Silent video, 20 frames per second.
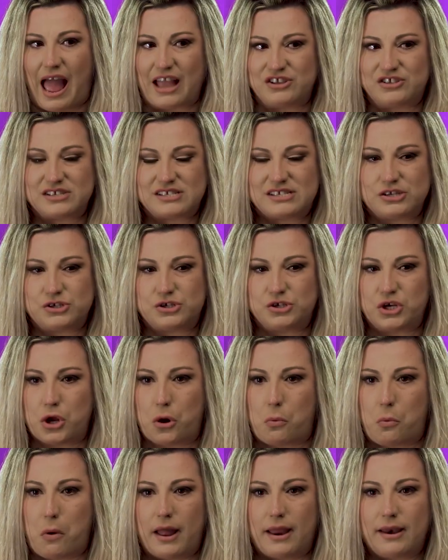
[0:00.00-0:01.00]
I just said, you
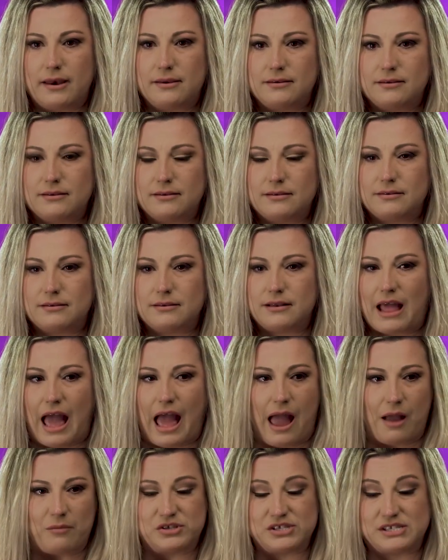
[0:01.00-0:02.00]
know what?
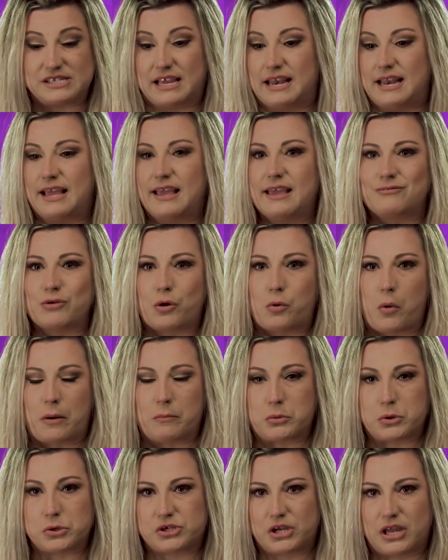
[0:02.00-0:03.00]
I'm just going to give it one
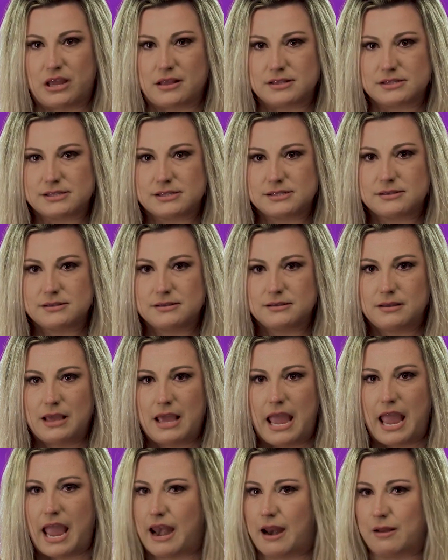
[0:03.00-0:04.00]
more chance.
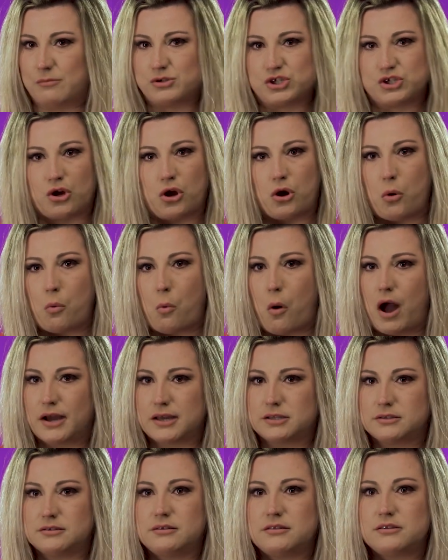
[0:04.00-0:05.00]
And I'm just going to
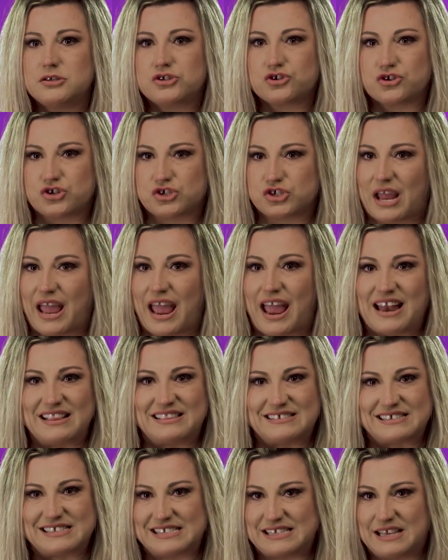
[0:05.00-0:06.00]
walk into the church
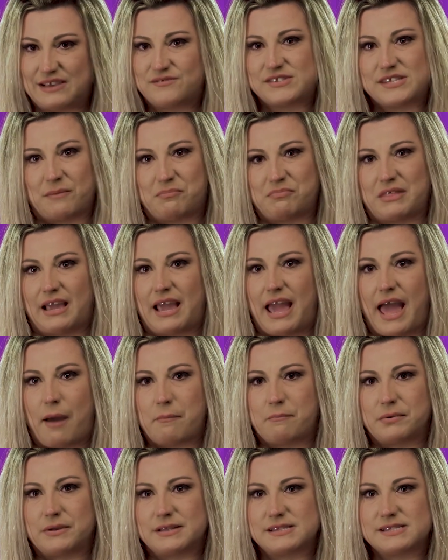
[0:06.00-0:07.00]
and to see if something
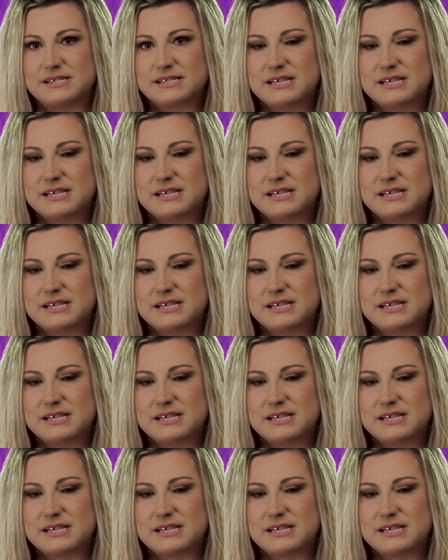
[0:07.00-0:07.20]
happens.